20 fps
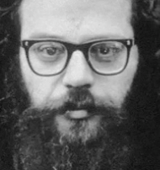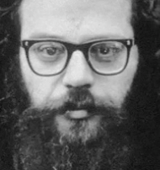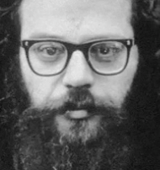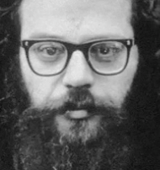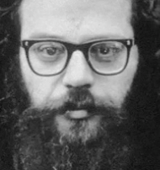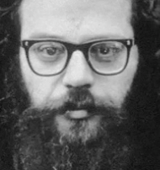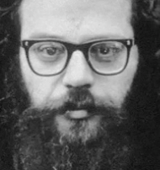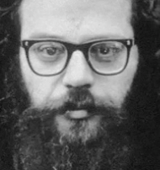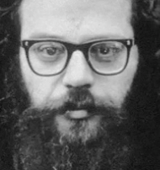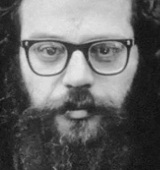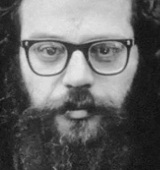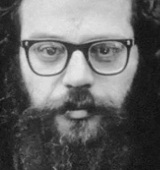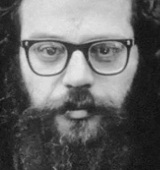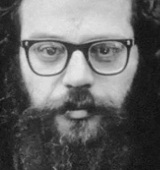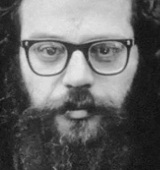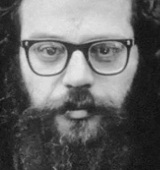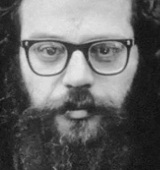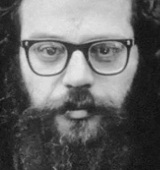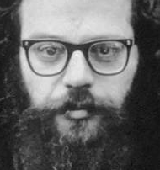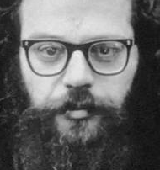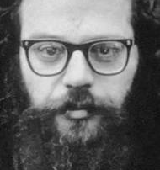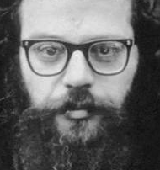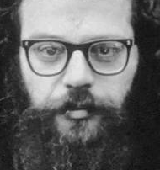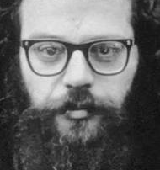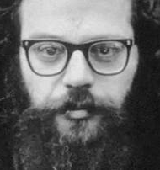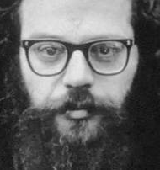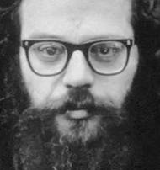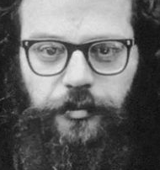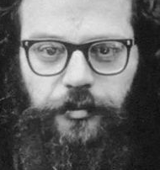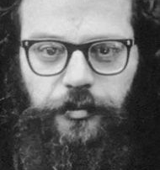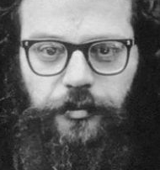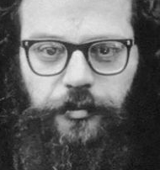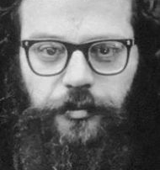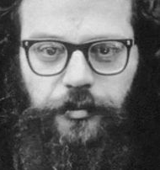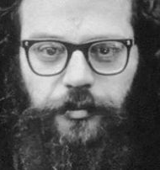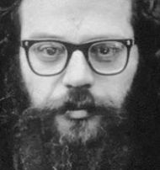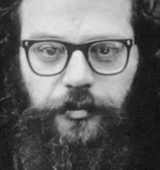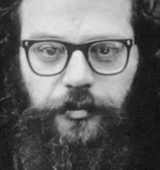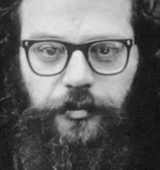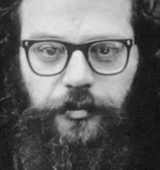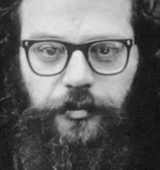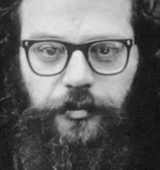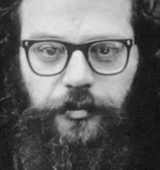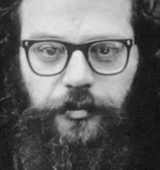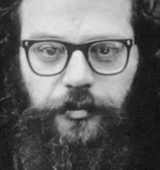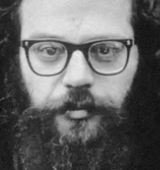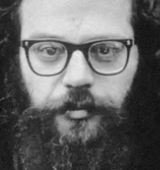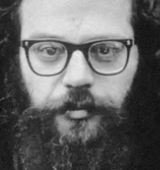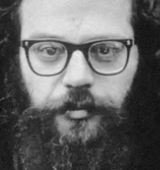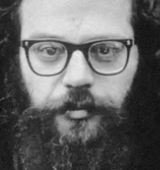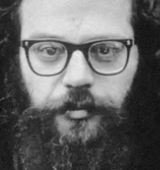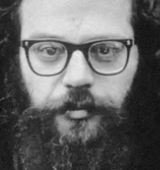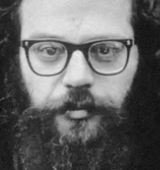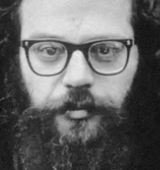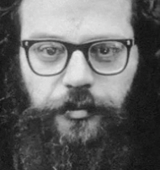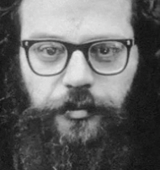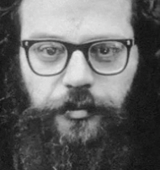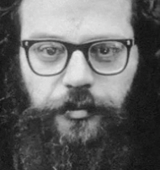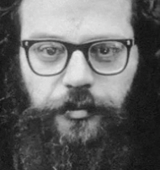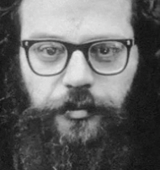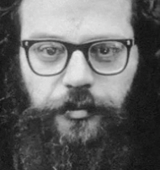(no lip movement)